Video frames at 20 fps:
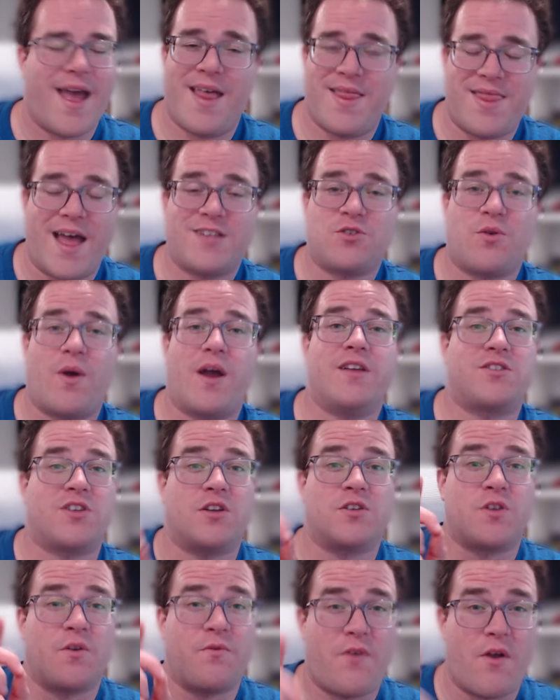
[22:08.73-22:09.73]
And that's why it's
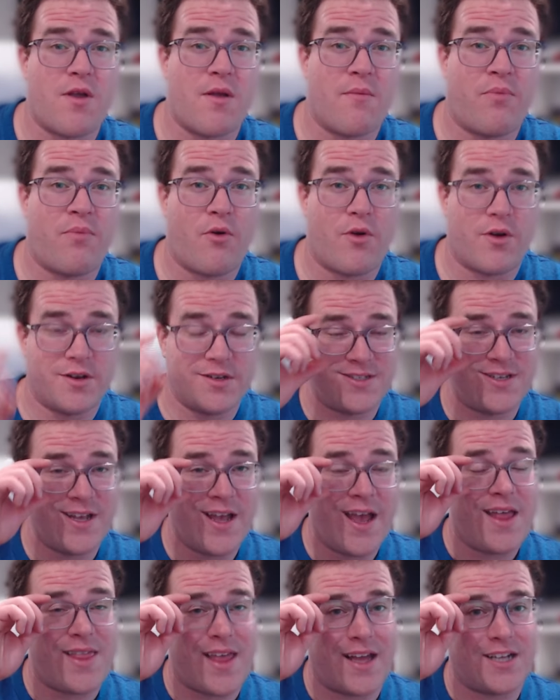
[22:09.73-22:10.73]
also very important
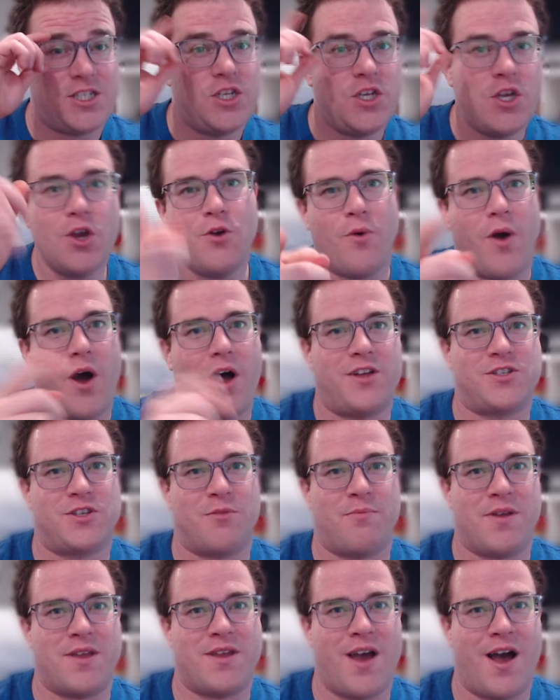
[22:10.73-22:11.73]
that you
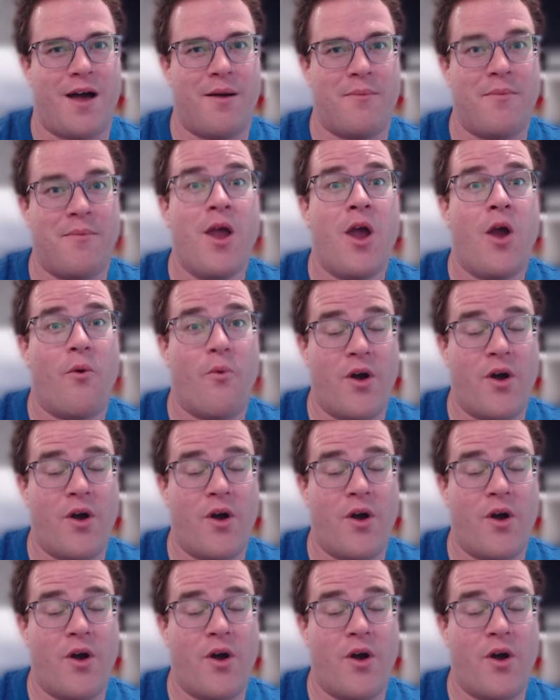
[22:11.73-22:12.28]
also become